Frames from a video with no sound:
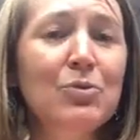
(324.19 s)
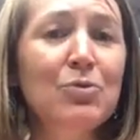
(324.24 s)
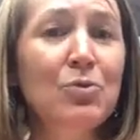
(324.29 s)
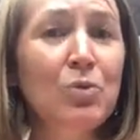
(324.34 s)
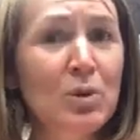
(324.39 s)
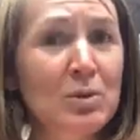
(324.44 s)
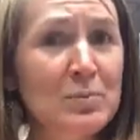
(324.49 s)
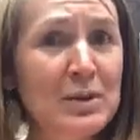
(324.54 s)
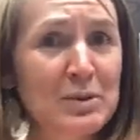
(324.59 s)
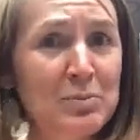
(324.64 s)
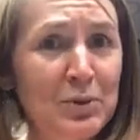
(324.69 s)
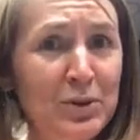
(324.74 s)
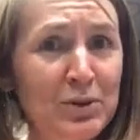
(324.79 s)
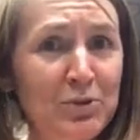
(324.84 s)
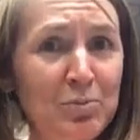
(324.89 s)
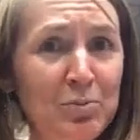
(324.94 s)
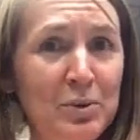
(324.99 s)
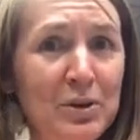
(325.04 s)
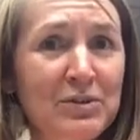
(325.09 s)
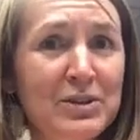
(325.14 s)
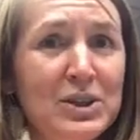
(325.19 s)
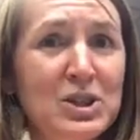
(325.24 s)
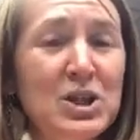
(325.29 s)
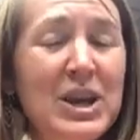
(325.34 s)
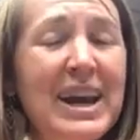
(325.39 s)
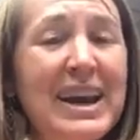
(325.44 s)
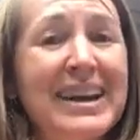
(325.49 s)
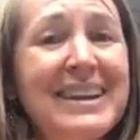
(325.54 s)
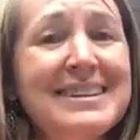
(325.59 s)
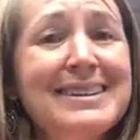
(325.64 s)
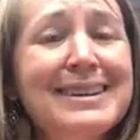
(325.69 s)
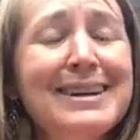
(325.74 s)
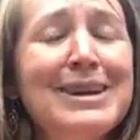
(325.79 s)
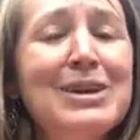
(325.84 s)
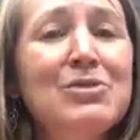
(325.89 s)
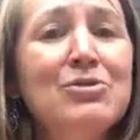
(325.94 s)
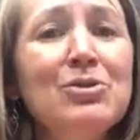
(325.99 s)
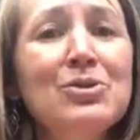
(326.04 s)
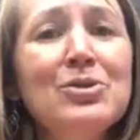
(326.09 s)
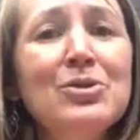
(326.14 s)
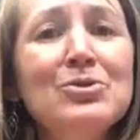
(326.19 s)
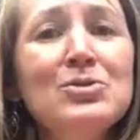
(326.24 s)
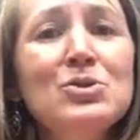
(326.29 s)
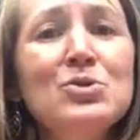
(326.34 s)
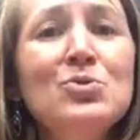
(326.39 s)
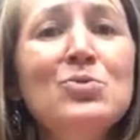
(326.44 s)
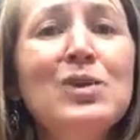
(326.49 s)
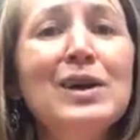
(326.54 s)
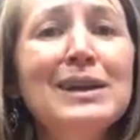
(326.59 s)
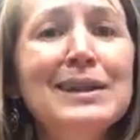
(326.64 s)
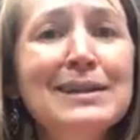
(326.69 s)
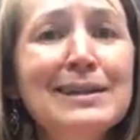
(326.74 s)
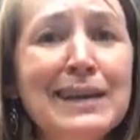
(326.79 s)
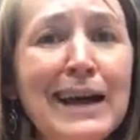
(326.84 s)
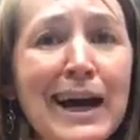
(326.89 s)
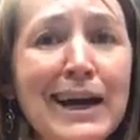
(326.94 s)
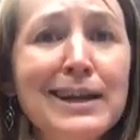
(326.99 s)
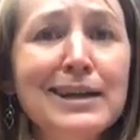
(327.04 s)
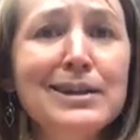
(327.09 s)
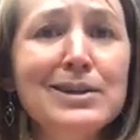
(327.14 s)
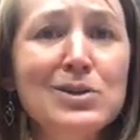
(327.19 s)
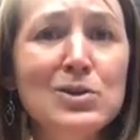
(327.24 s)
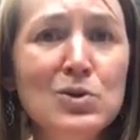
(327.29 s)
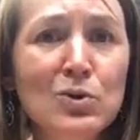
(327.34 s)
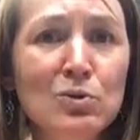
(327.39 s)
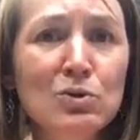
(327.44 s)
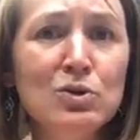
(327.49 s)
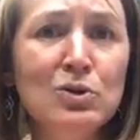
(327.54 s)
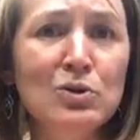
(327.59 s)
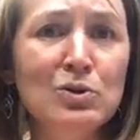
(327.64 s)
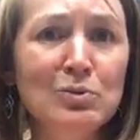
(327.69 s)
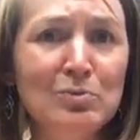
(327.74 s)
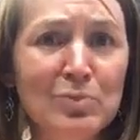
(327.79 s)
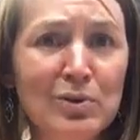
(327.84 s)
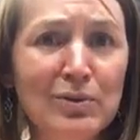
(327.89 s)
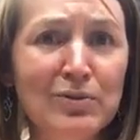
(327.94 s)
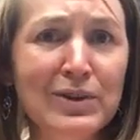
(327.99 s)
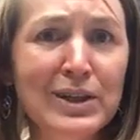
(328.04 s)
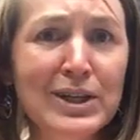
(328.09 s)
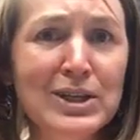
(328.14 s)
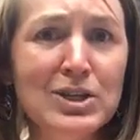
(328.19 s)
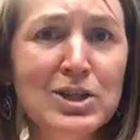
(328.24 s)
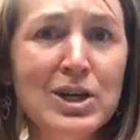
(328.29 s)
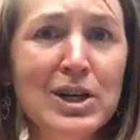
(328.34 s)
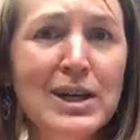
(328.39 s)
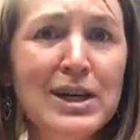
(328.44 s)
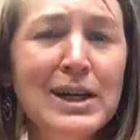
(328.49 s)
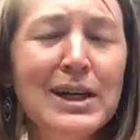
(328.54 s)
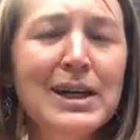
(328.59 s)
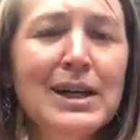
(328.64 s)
for people of privilege and for those who lack social privilege.